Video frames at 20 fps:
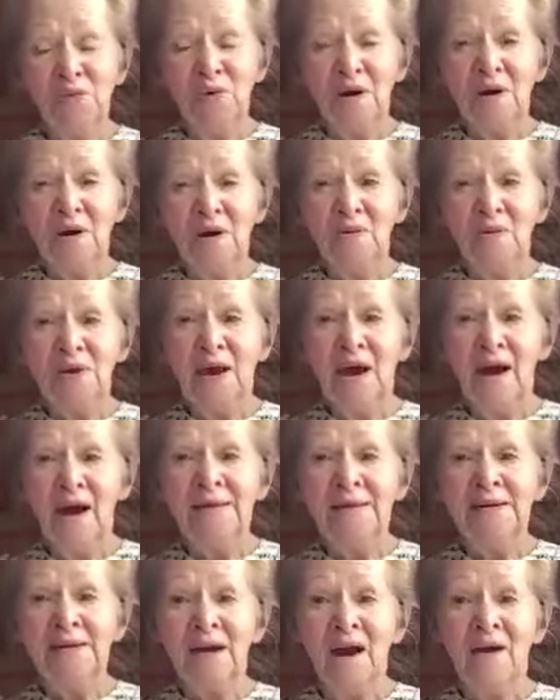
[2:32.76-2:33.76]
where we
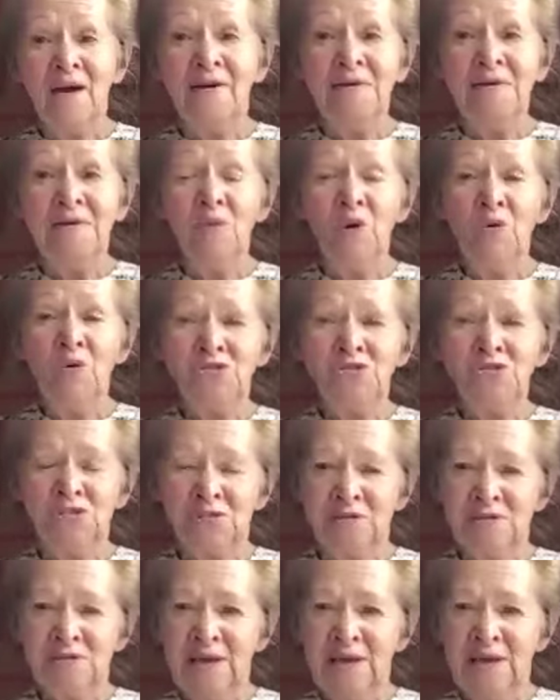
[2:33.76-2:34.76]
hide our
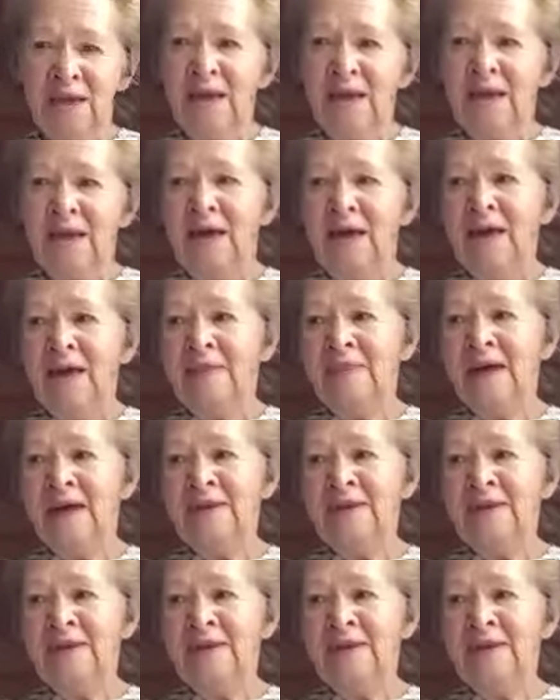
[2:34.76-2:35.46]
emotions. And